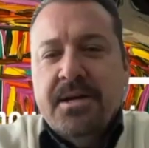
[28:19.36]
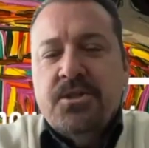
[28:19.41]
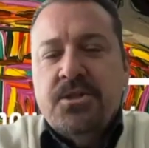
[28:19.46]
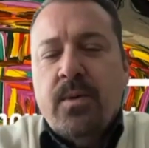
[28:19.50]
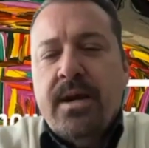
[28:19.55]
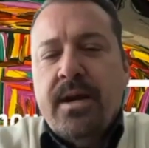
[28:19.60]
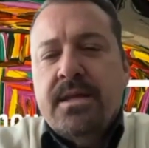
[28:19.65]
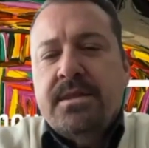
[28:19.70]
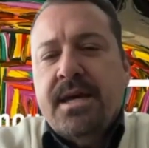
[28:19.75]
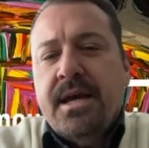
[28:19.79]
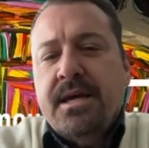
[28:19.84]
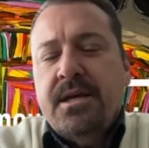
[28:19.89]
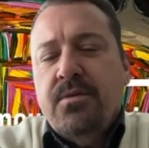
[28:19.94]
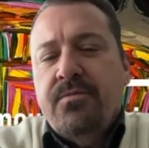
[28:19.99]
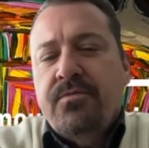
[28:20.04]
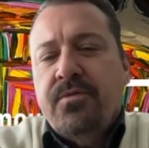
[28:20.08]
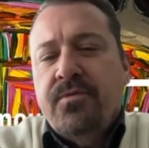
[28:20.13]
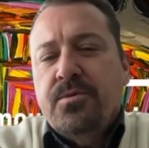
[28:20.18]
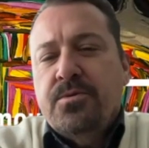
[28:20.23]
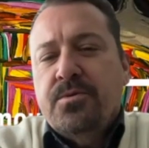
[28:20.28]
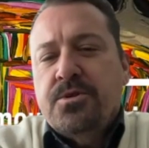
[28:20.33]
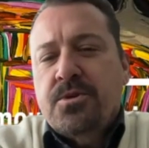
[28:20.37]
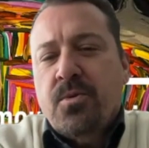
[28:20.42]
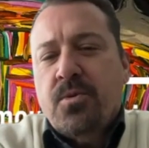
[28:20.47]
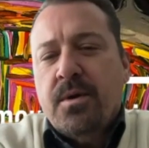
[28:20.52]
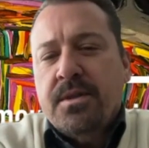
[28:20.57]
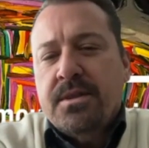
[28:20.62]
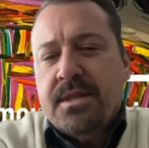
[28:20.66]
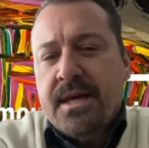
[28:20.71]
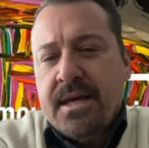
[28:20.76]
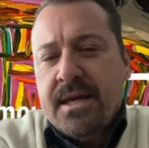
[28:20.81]
Joanna, thank you for your
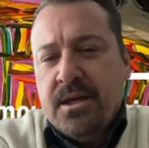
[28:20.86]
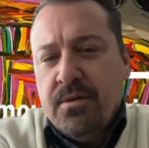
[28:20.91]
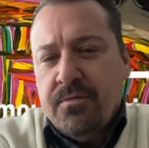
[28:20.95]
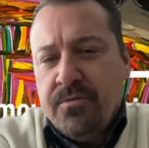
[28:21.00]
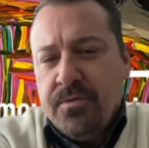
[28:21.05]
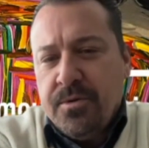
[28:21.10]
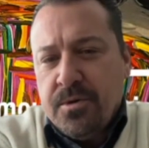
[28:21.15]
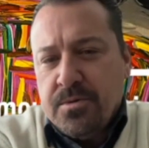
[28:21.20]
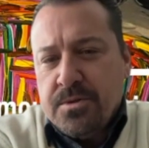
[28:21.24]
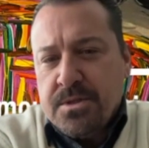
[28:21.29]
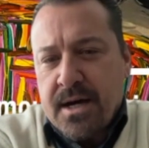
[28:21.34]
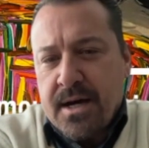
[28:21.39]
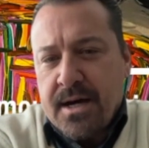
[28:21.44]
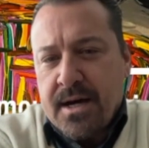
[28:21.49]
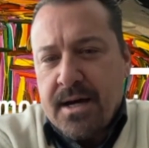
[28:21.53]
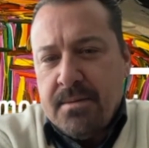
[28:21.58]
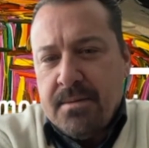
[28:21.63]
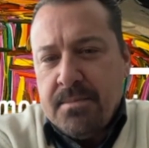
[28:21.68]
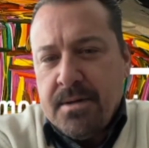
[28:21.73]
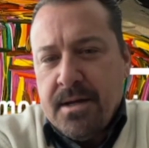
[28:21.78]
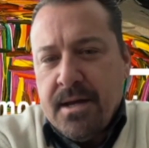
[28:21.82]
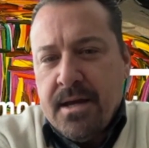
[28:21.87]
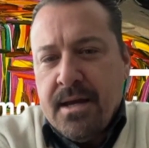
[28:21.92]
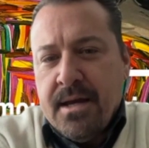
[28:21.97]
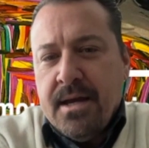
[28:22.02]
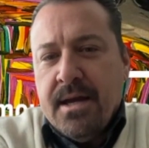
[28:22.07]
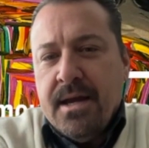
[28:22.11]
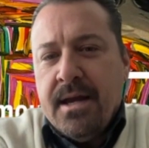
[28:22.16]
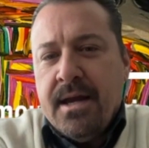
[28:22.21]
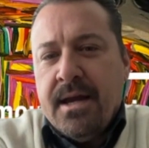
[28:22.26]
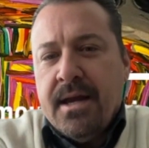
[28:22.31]
story. Thank you for your time
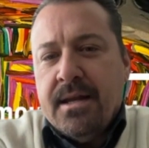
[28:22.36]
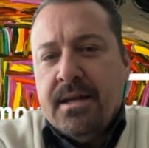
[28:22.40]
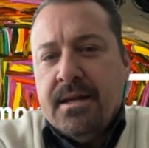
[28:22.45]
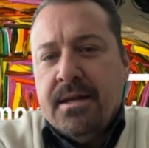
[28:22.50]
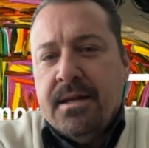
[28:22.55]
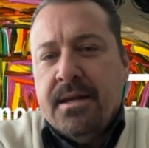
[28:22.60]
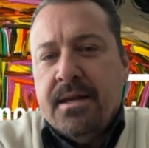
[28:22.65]
and